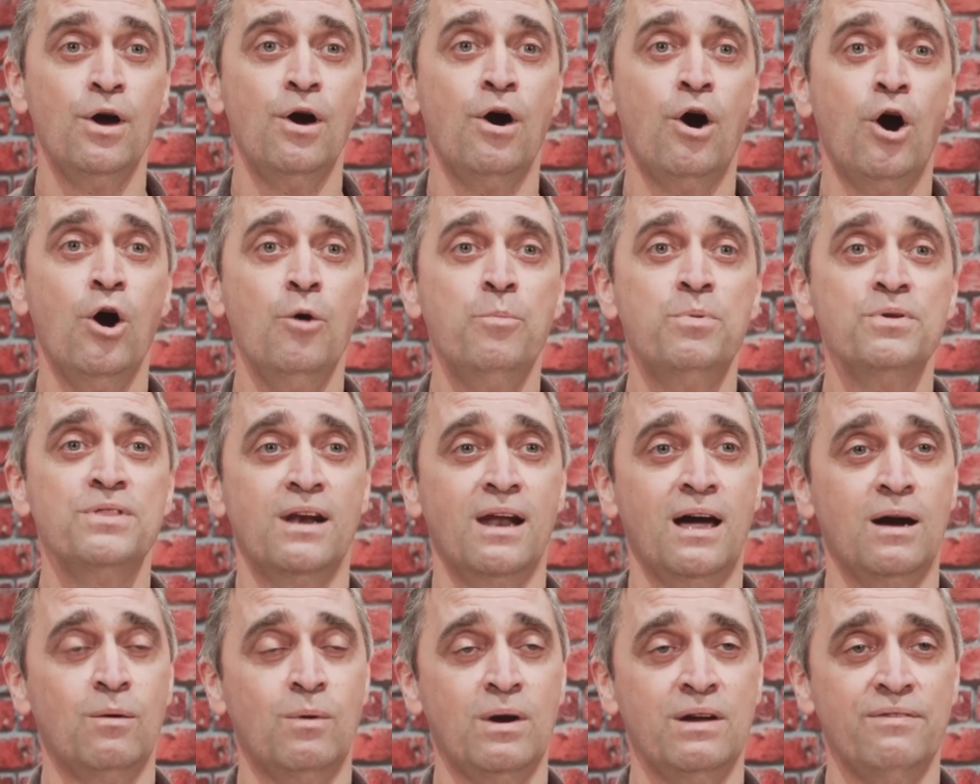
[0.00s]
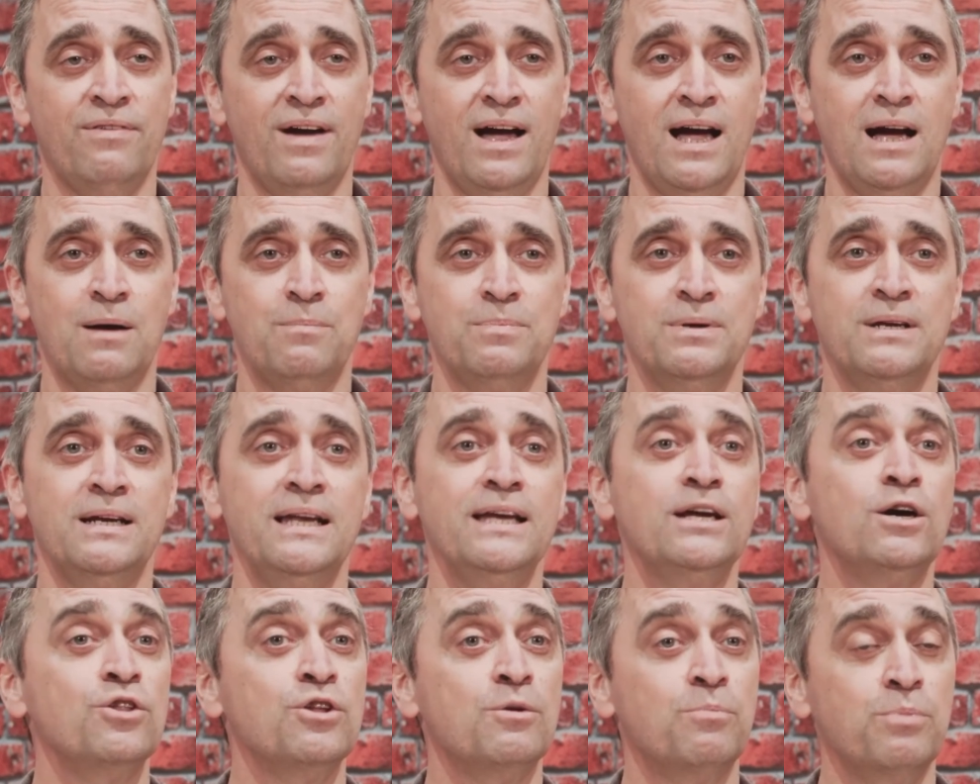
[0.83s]
Open the Lightwave app,
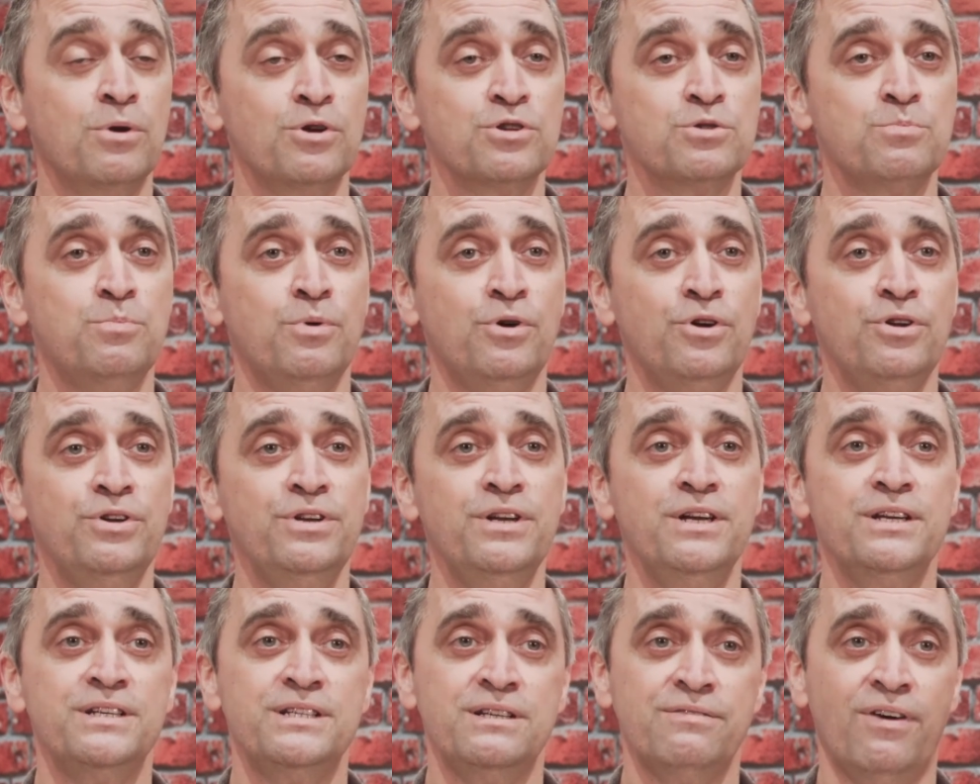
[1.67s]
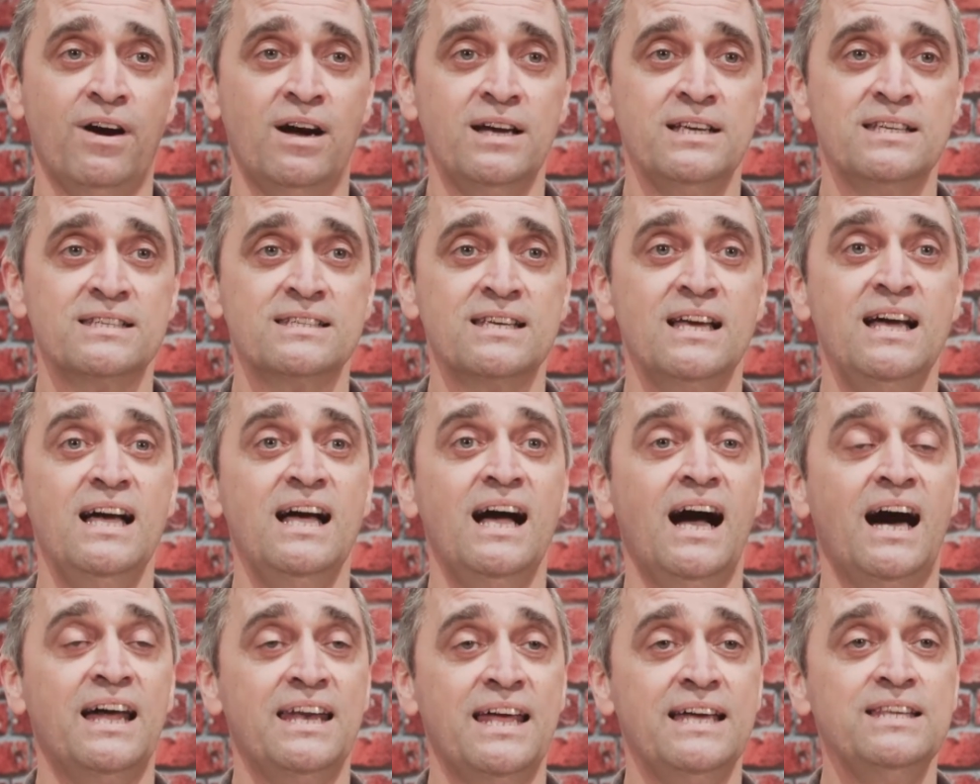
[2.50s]
click on the plus button, device
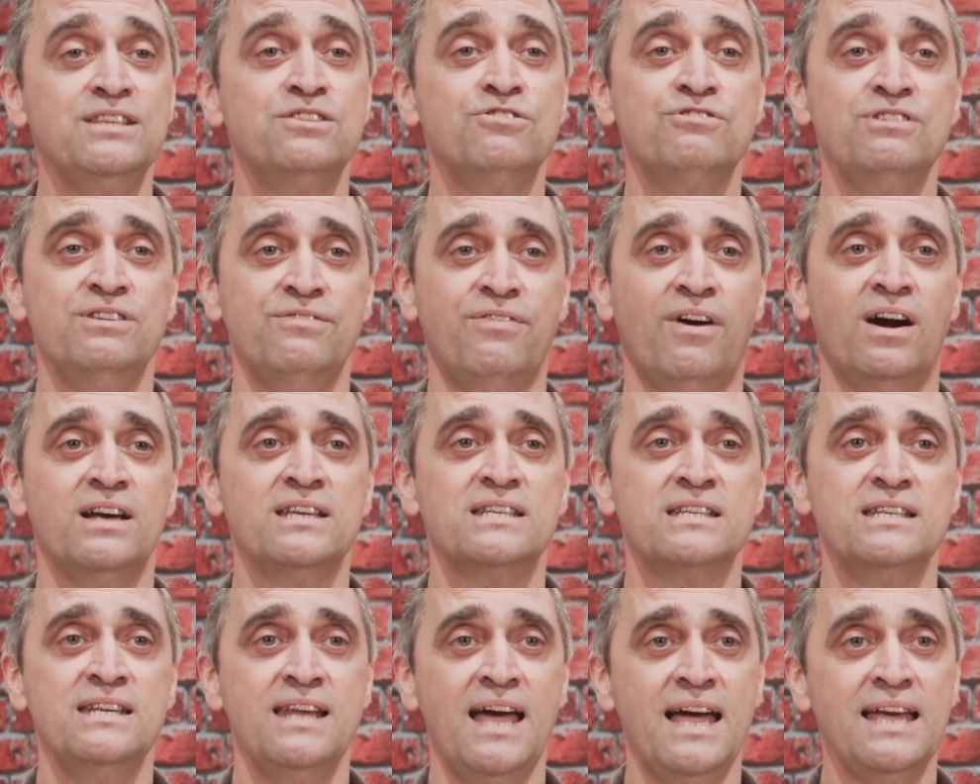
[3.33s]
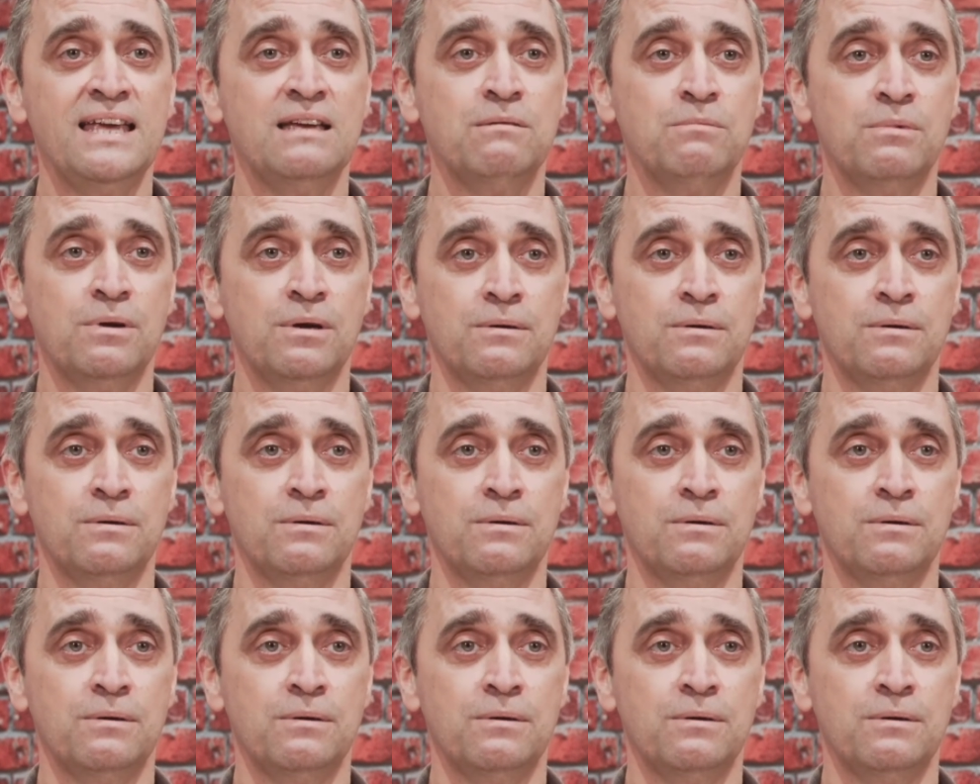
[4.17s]
and enter device name.